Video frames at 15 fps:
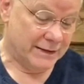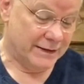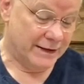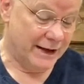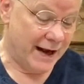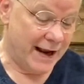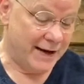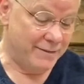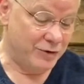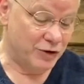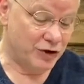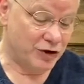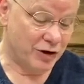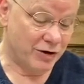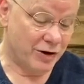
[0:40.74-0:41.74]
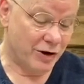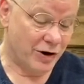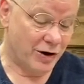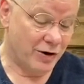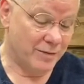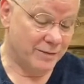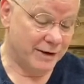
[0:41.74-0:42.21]
The name you shall
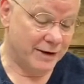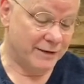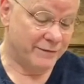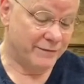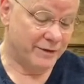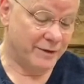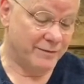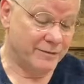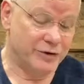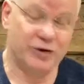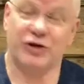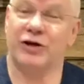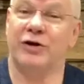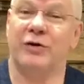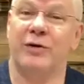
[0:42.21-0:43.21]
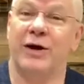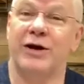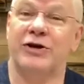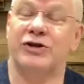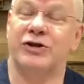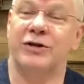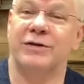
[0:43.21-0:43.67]
call me from
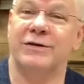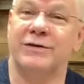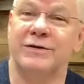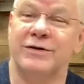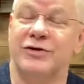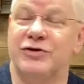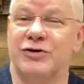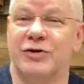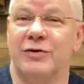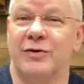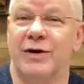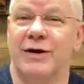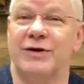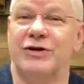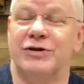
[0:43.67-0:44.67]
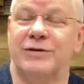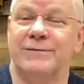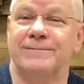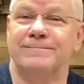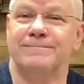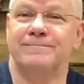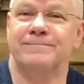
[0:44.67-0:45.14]
generation to
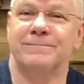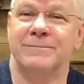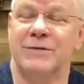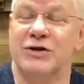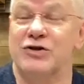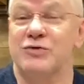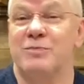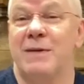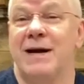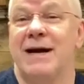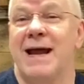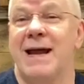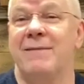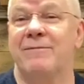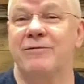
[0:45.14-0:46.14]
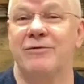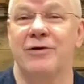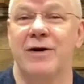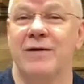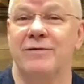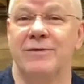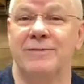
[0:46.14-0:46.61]
generation. This is my name
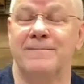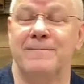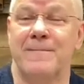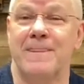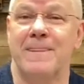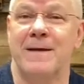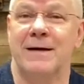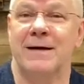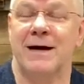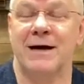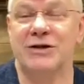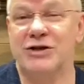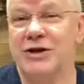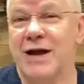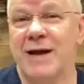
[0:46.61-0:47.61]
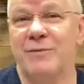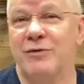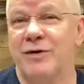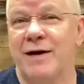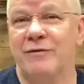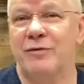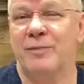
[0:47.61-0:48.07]
forever. God's name
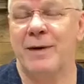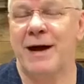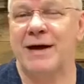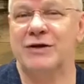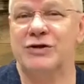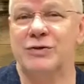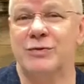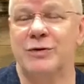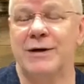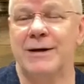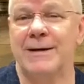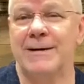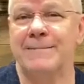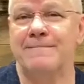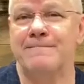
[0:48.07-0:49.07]
will never pass away.